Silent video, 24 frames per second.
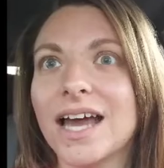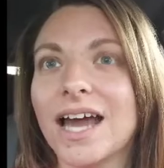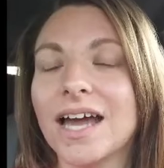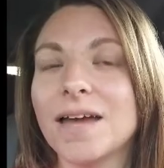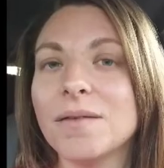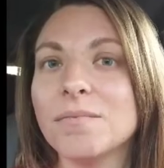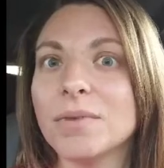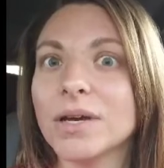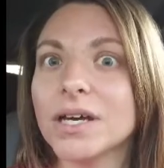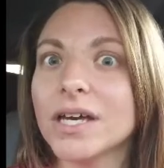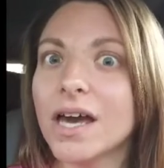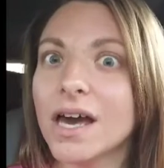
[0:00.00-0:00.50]

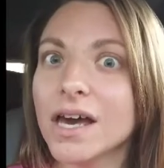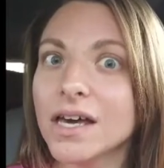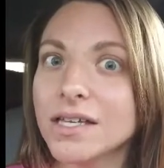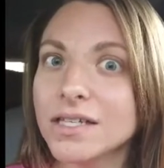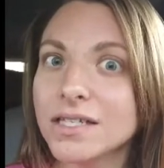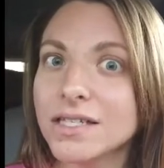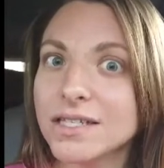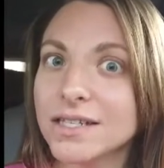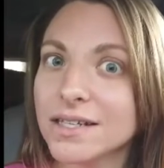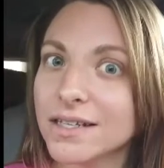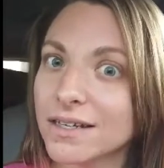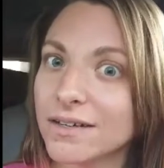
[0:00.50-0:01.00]
and
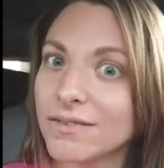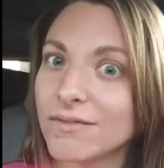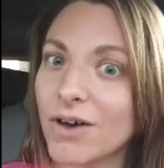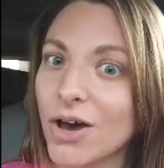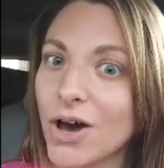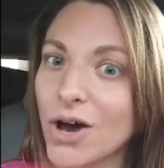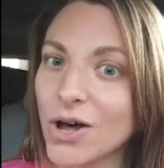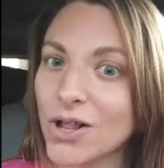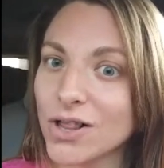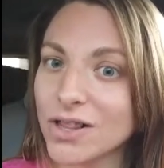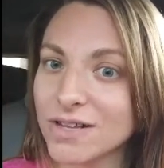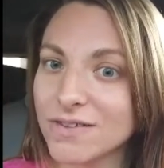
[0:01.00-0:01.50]
because of
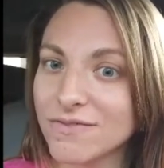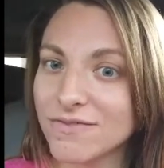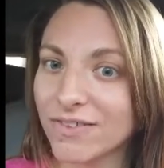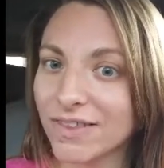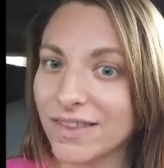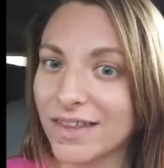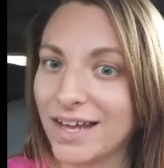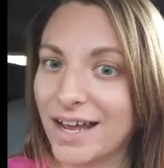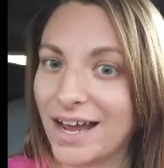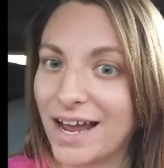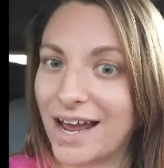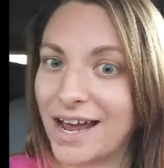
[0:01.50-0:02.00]
all
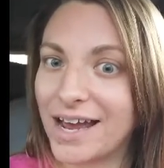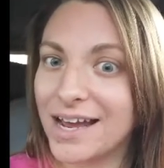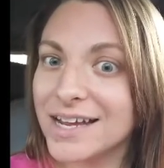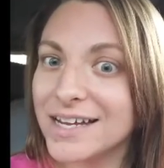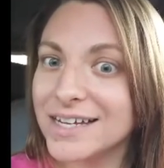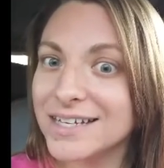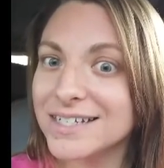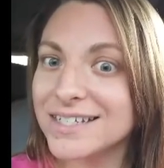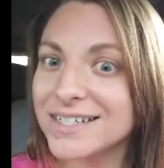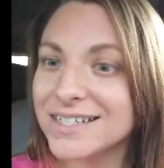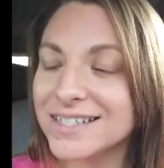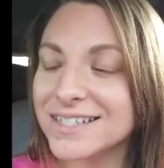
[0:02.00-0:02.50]
of
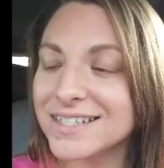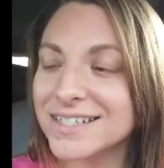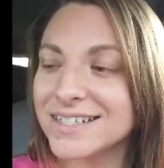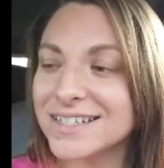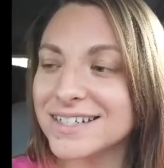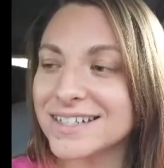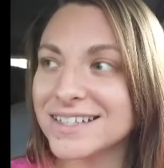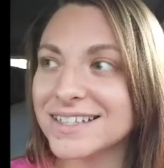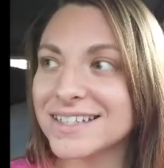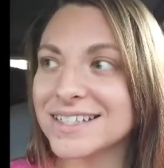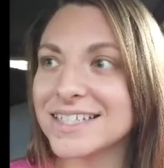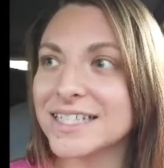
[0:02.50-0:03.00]
that,
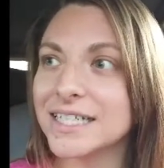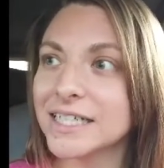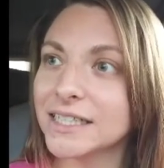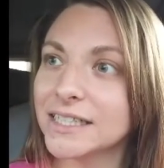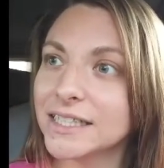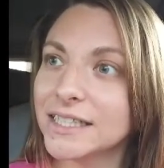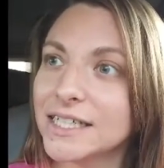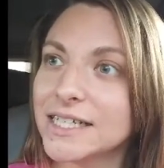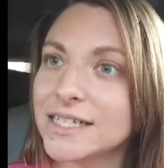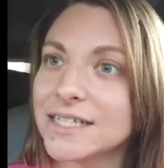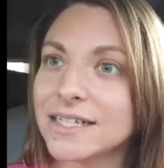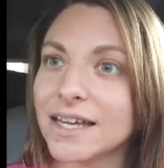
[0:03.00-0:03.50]
the
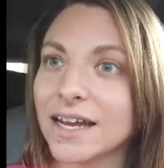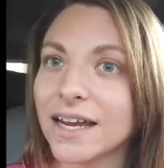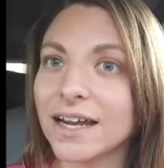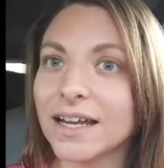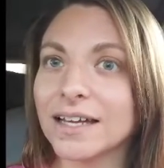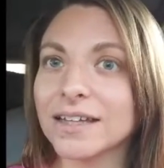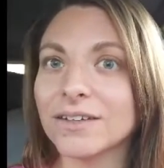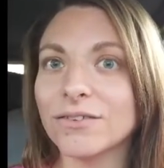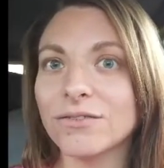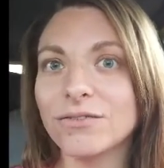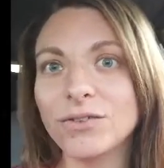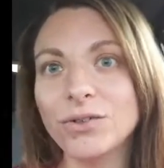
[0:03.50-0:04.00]
sickness
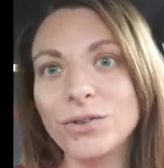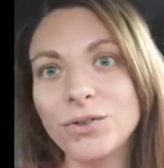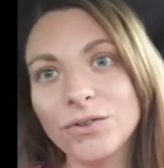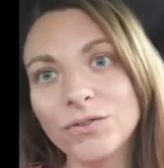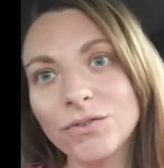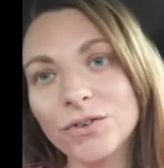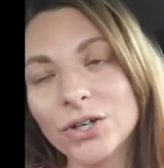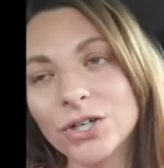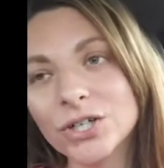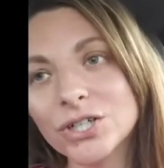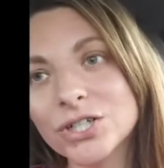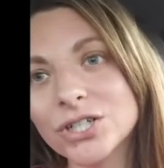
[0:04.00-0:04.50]
and the food
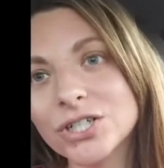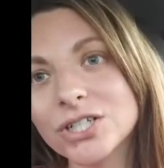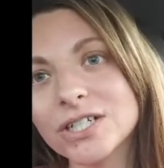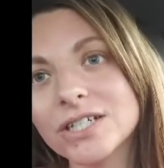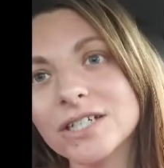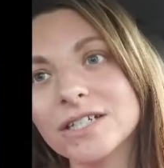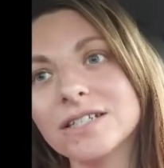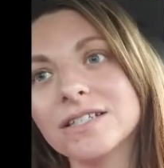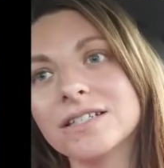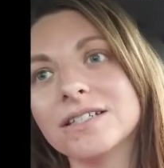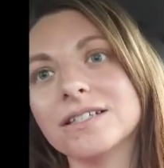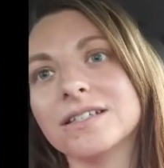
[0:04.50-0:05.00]

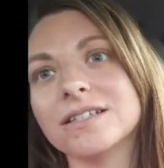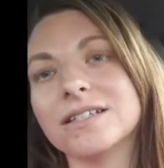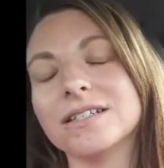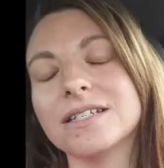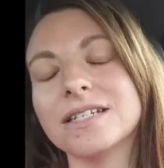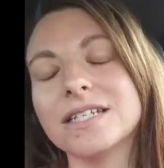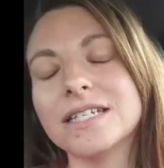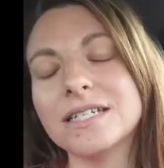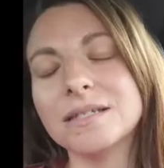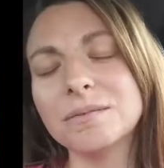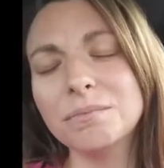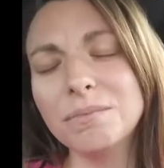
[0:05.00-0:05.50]
aversions and the
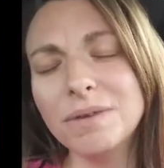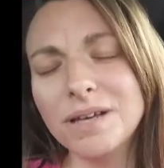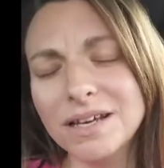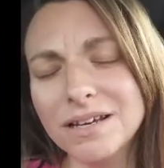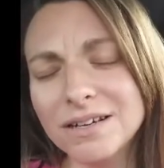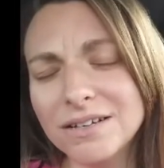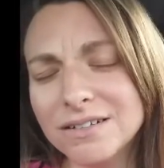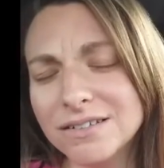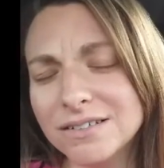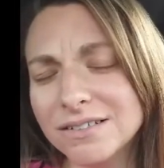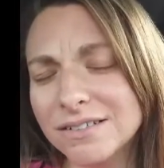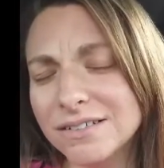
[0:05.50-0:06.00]

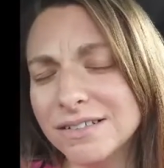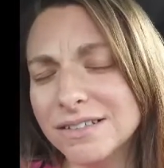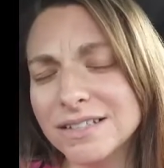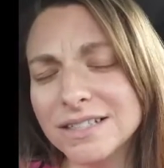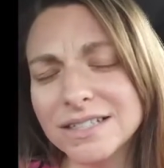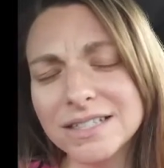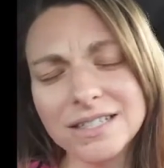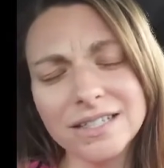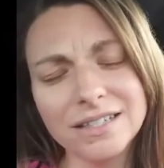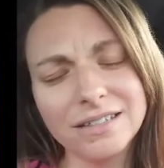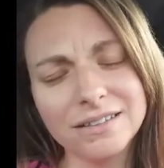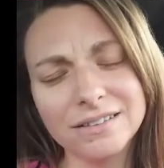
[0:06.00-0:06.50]

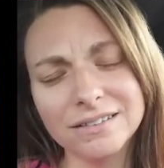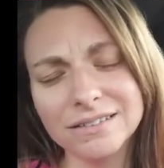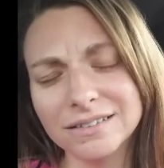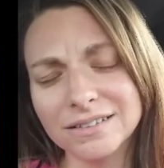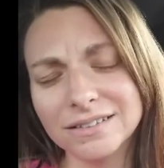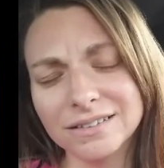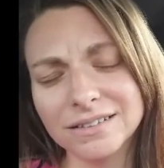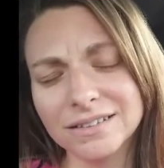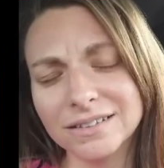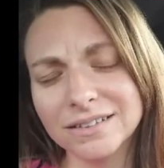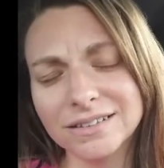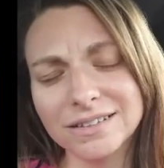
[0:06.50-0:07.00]
smells,
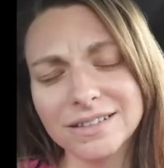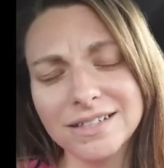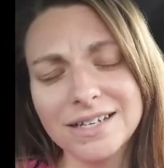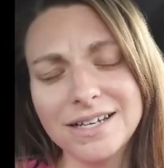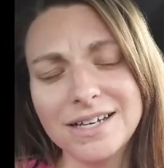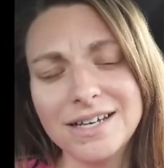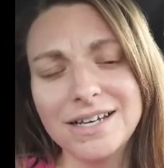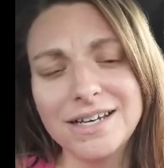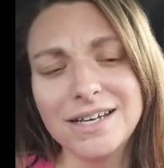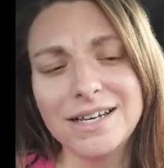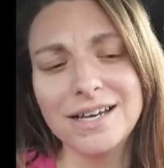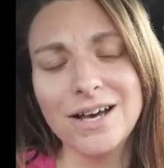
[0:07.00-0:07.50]
ugh,
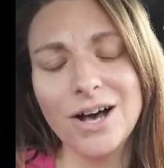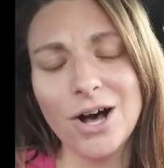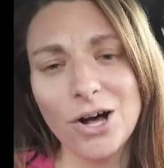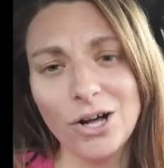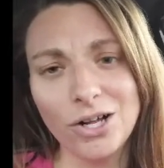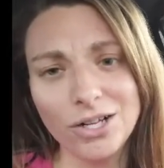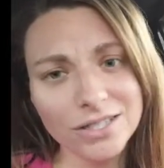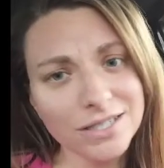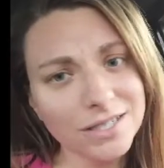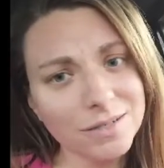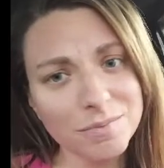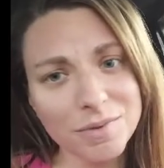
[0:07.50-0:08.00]

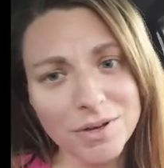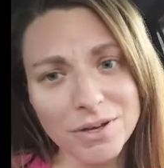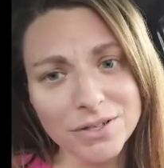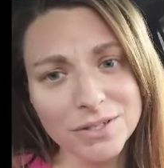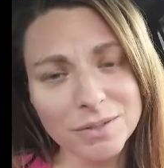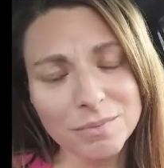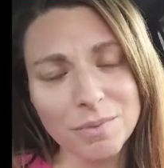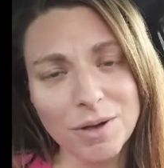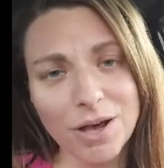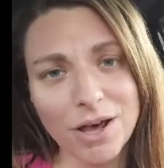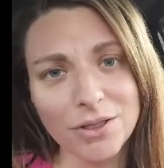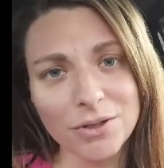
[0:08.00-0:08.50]
all
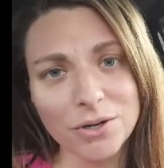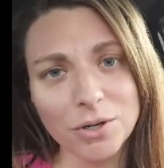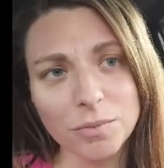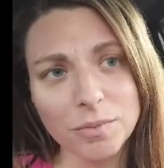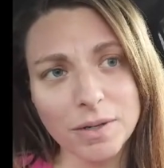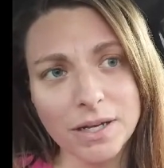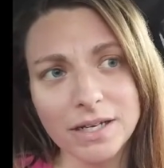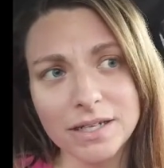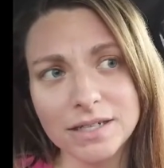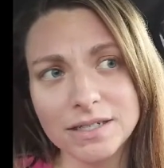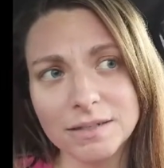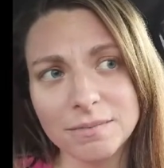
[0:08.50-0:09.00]
smells bother
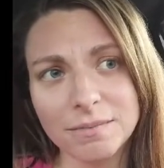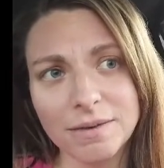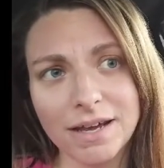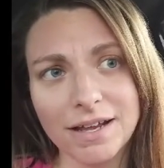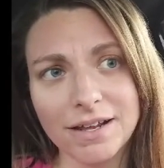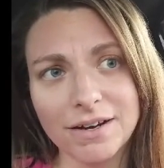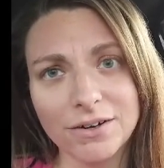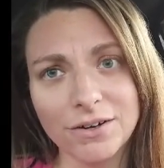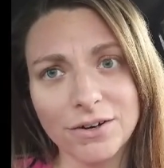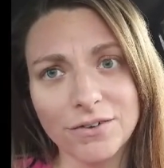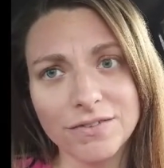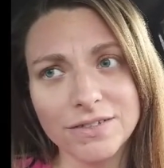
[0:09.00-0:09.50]
me. Doesn't
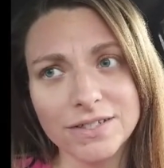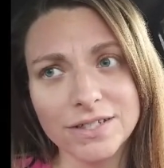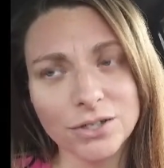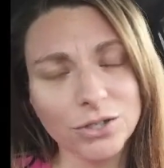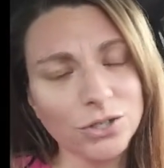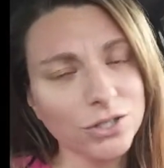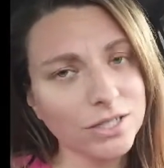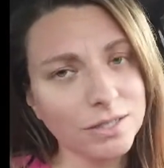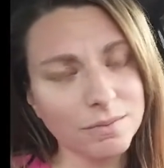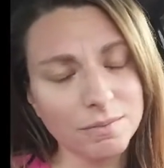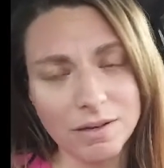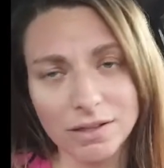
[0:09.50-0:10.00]
matter if it's a
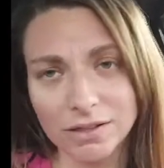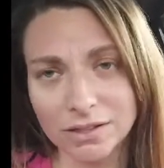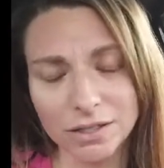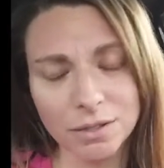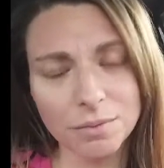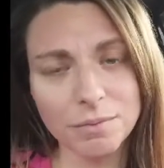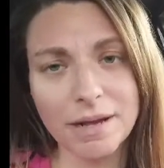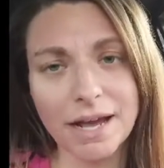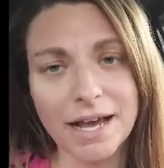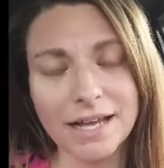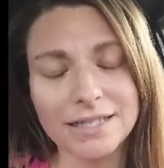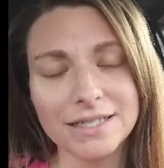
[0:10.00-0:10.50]
good smell or
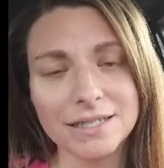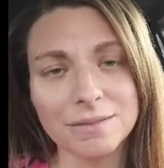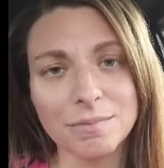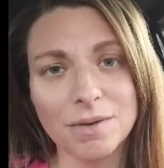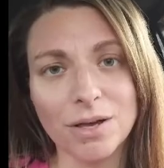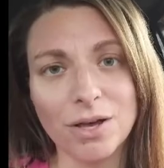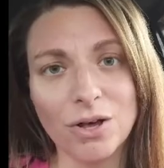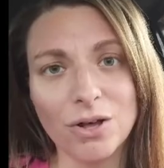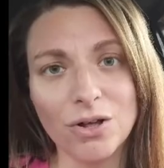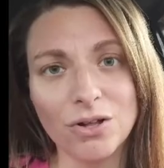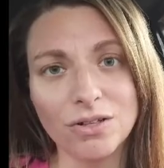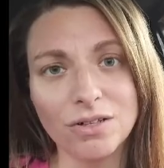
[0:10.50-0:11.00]
a bad
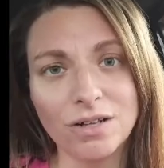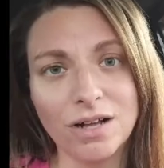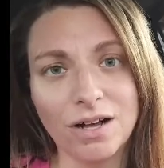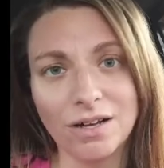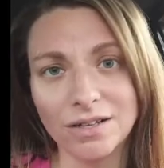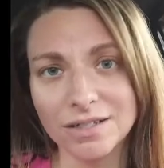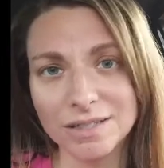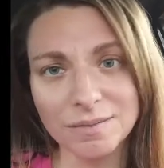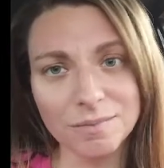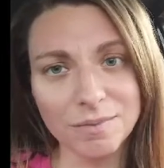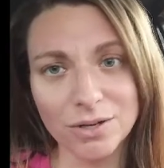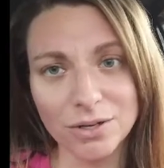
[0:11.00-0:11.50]
smell,
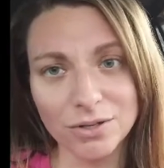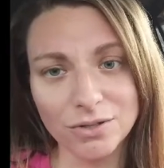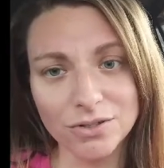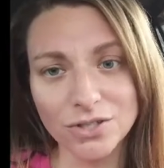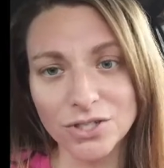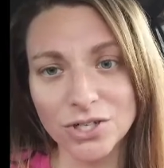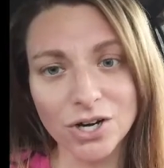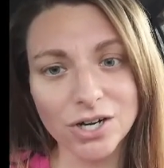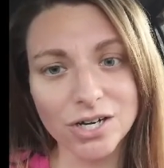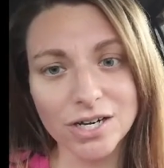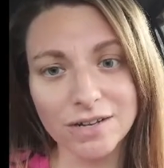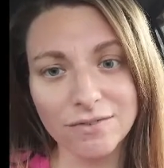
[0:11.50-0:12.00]
all
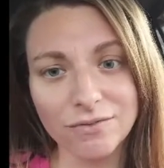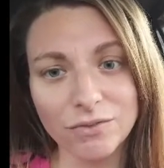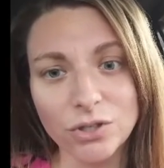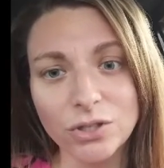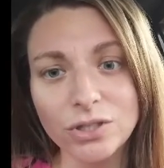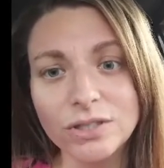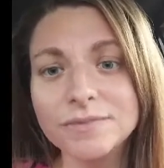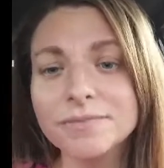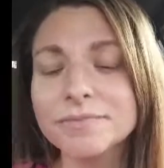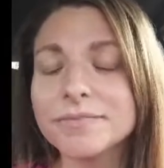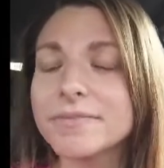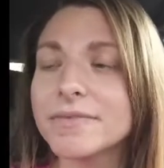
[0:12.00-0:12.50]
smells are
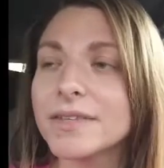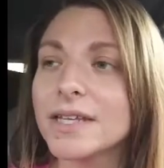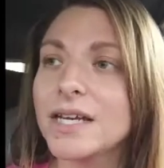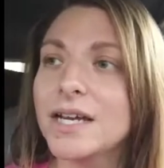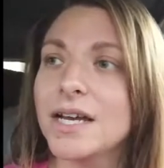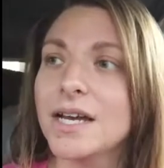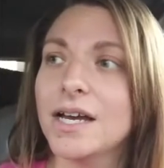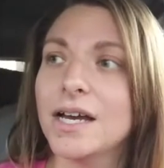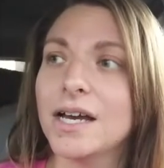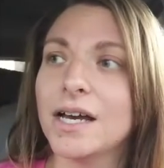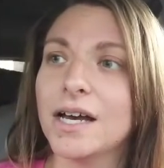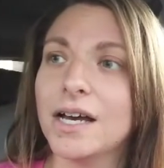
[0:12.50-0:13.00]
evil.
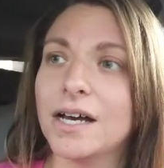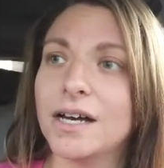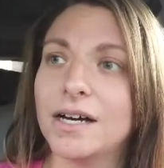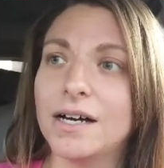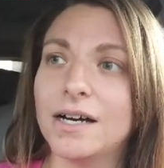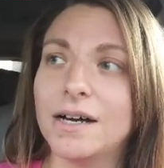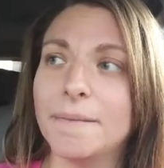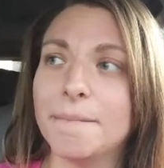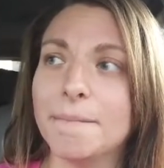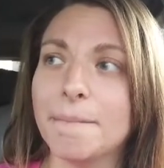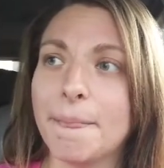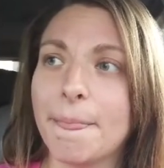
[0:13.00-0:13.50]

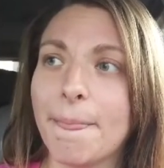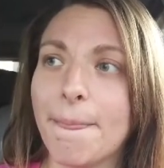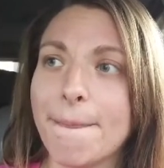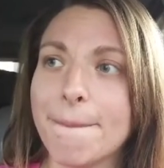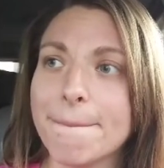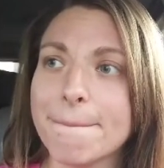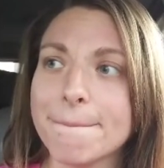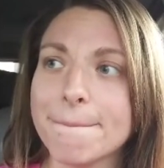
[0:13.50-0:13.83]
Um,